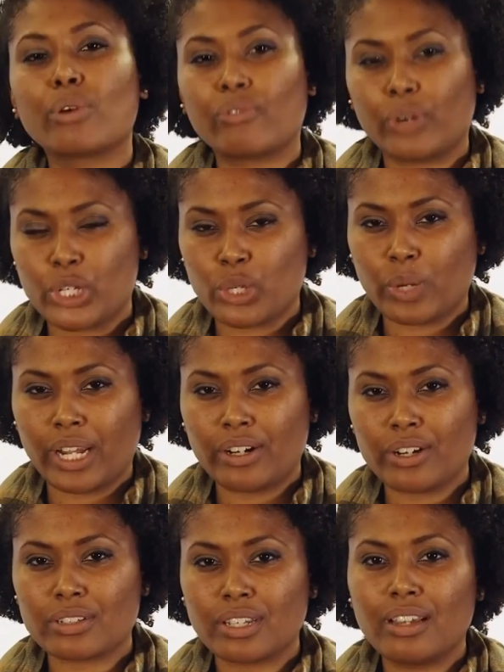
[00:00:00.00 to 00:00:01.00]

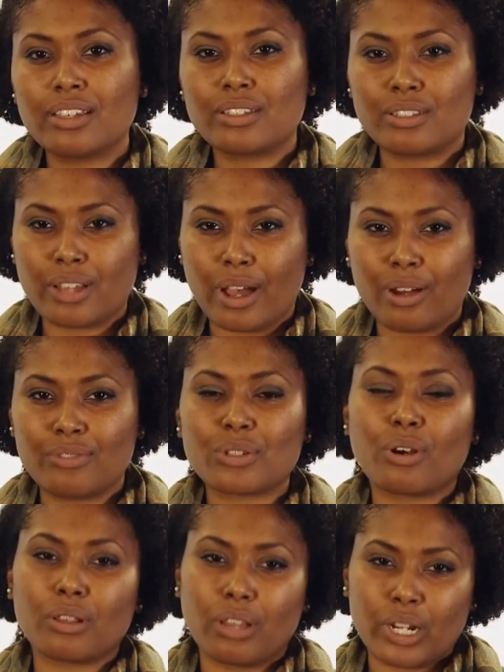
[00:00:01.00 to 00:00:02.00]
refrigerators,
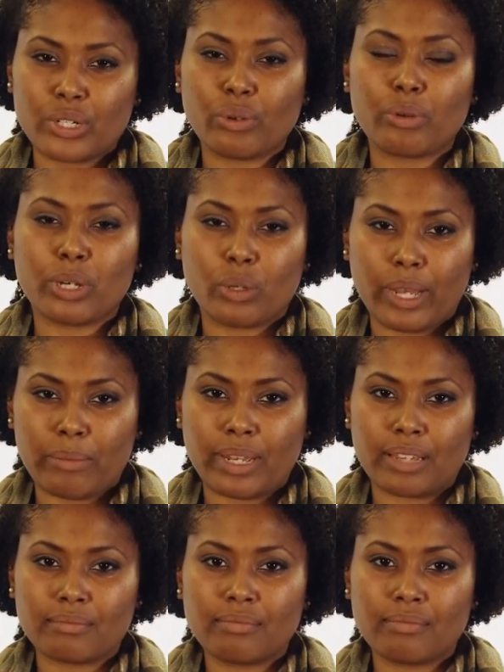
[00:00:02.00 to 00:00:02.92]
stoves, or laundry room equipment.